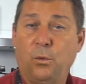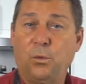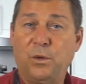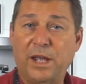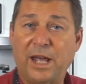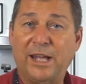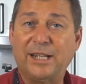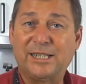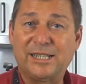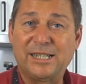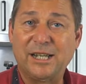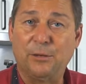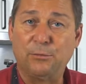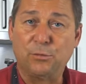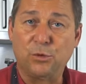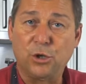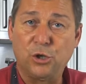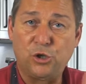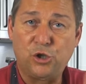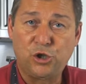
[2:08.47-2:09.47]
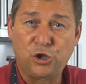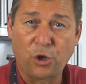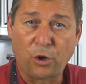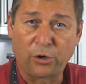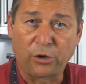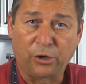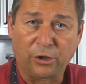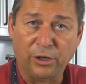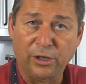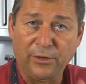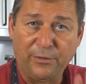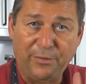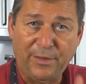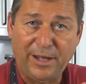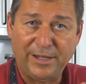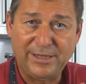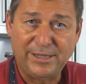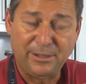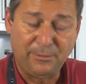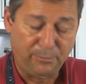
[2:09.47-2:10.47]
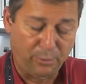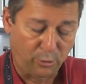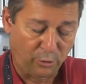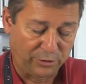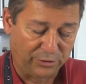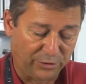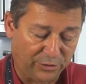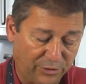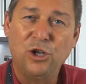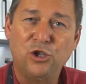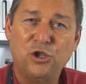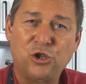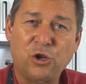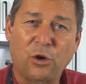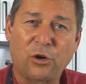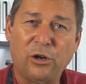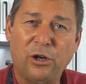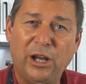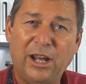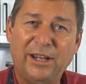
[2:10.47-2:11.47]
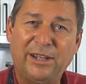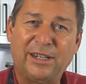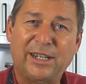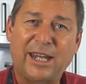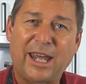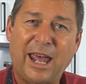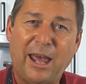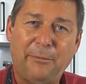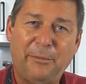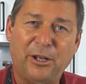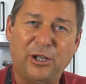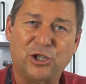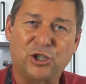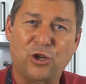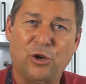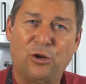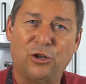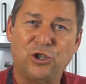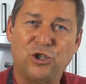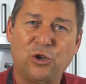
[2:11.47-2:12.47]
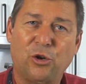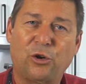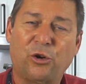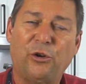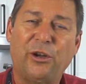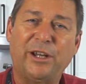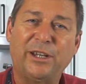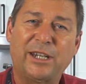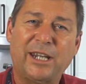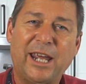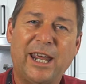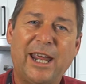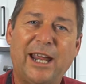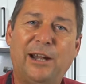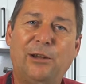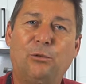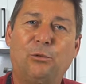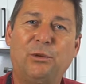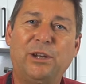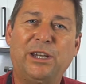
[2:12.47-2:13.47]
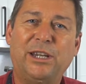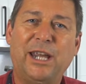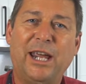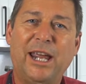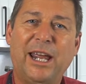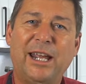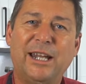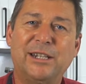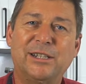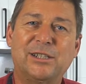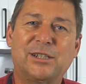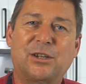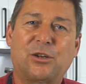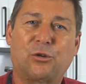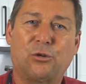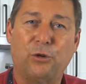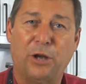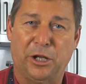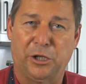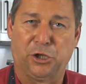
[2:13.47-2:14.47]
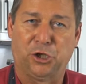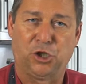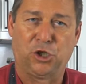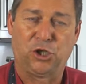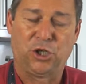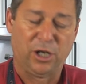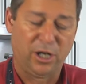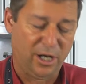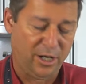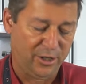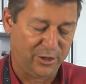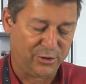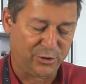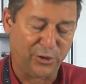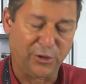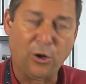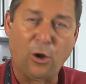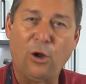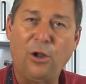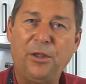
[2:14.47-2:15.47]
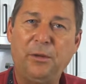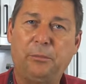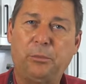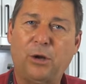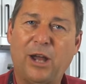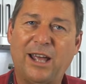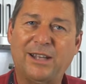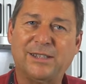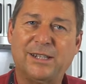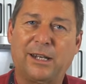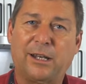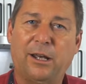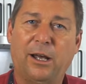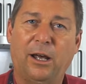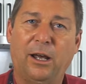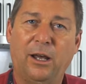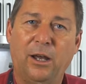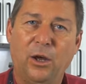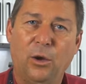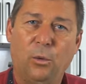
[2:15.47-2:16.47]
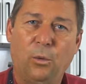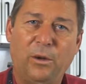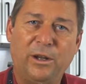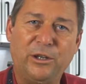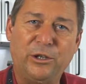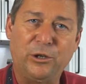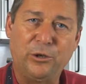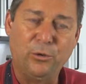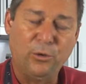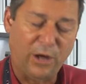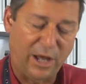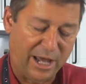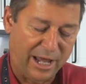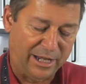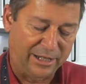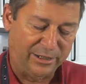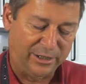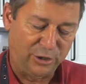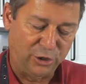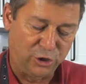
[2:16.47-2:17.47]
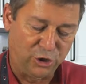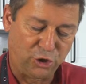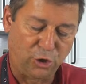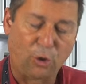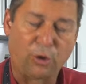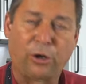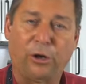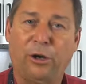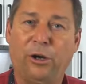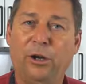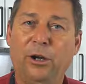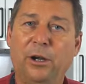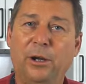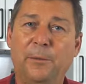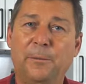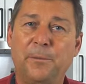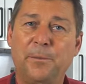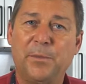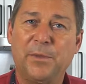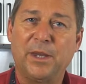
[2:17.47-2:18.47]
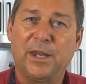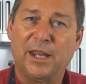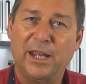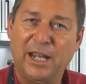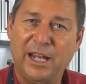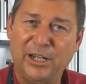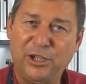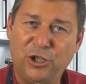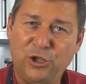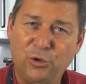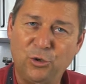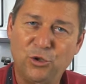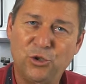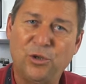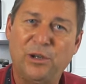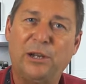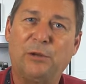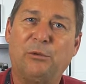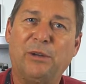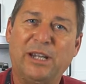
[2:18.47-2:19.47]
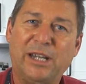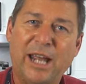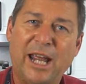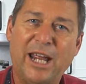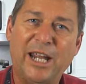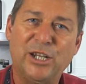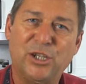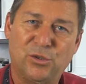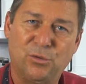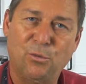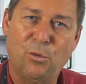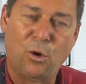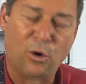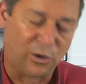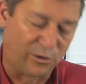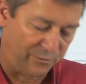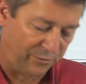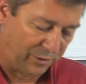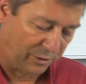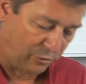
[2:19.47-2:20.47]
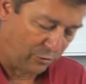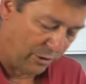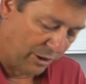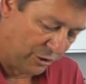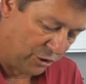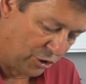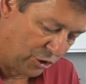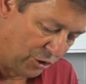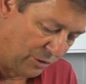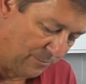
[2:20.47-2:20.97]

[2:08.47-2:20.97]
We add some sugar. That's important. Sugar and cabbage, or sugar and kale, retains crunch. So in all the brassica, when you add sugar, it usually retains more of the crunch.